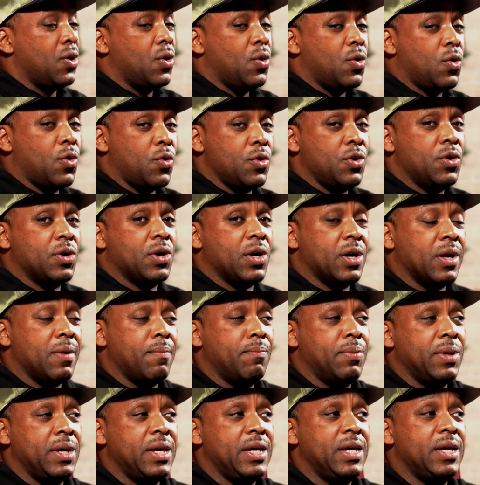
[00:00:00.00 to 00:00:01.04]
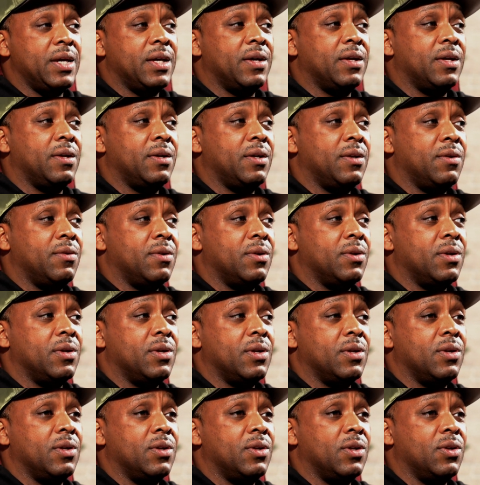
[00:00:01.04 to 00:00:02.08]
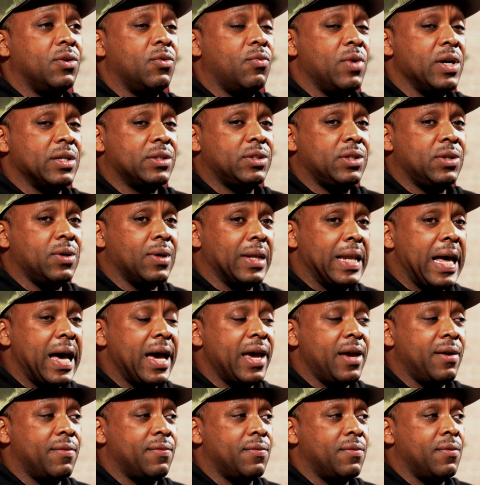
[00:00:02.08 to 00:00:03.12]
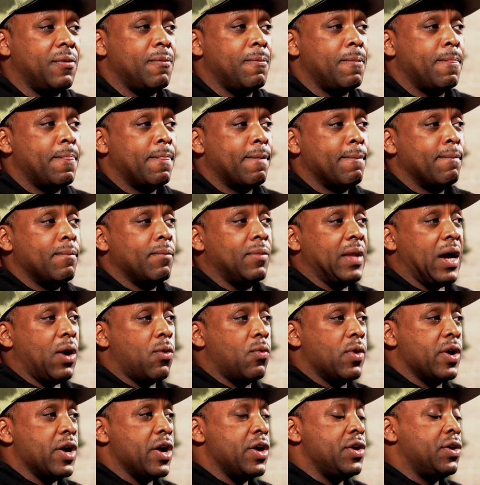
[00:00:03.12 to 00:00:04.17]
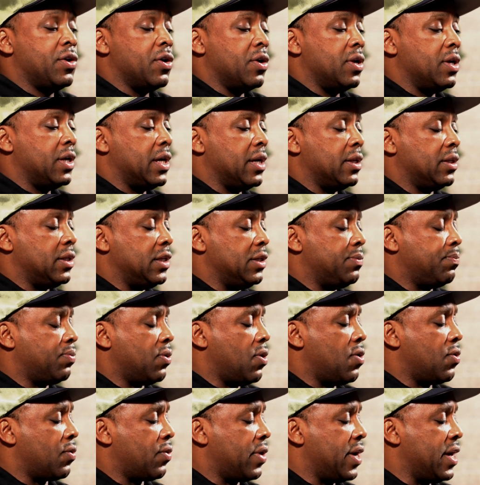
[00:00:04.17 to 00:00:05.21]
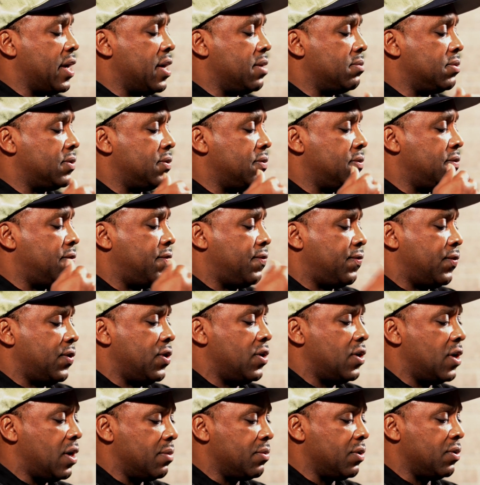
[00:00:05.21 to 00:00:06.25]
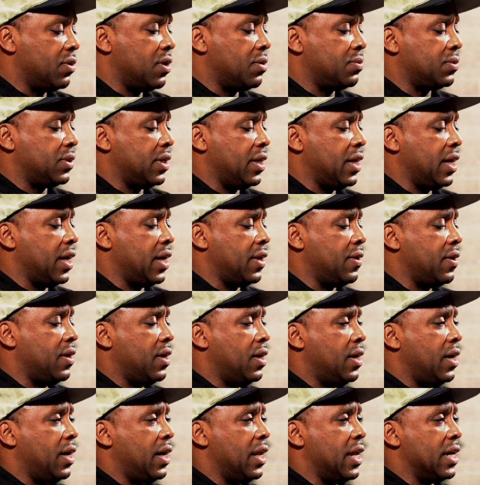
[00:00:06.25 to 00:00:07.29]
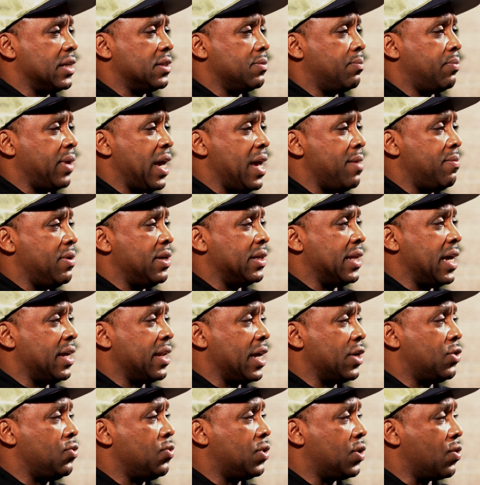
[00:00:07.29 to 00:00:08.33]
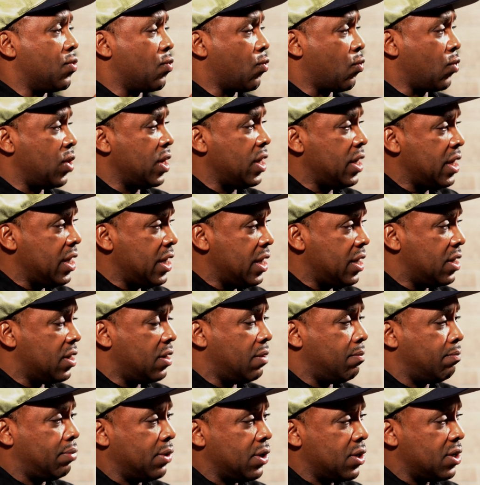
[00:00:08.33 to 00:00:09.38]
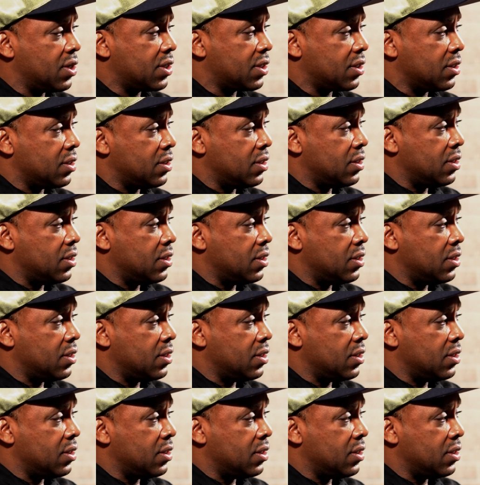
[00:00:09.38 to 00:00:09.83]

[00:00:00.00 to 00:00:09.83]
who you're going to be the rest of your life. Now, where are you going to get these programs from? You know what I'm saying? And as a baby, it ain't like you can read a book.